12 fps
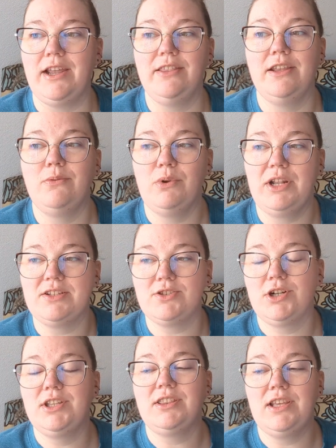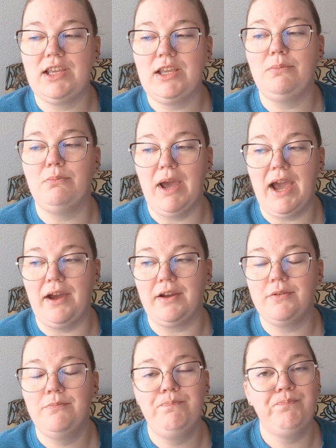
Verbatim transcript: And then when I started thinking back